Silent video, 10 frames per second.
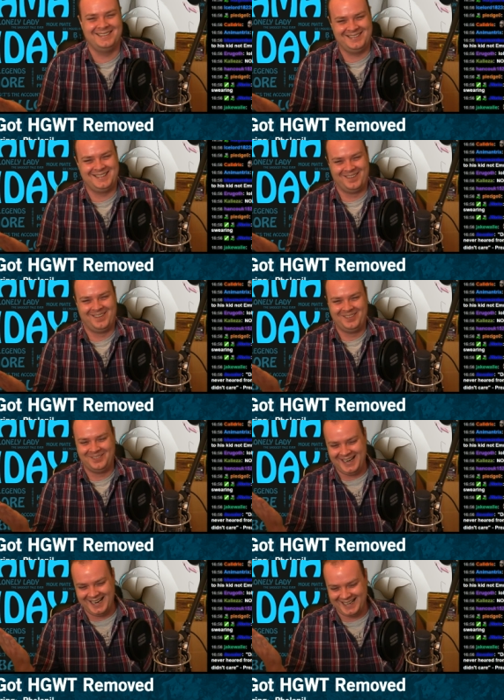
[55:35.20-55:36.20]
you know what I
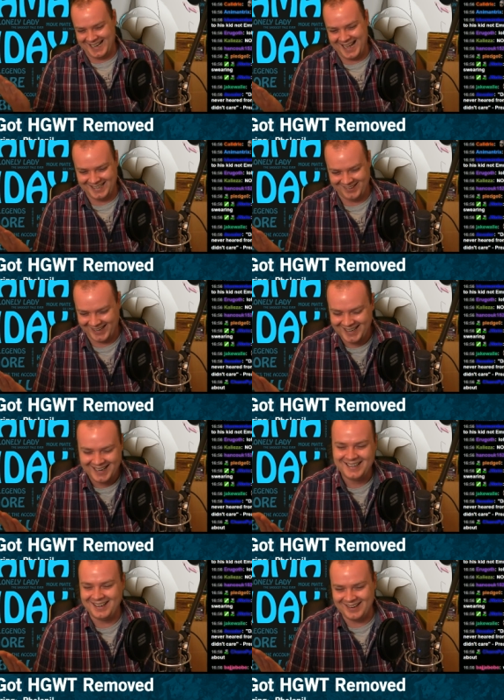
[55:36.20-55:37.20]
mean? I can't do it.
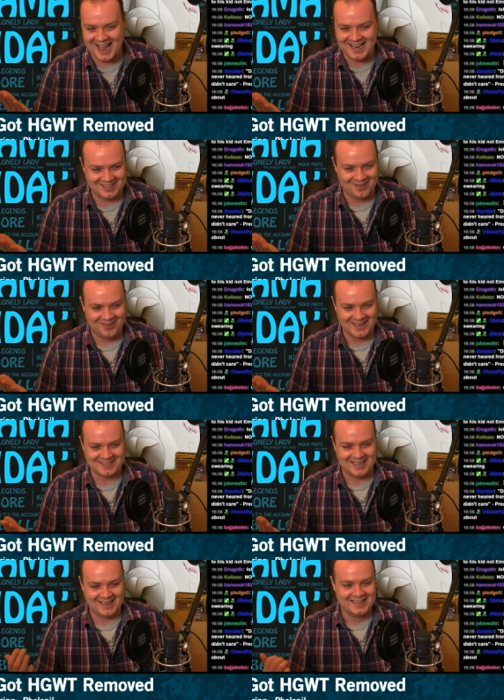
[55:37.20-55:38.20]
You guys know what it's like.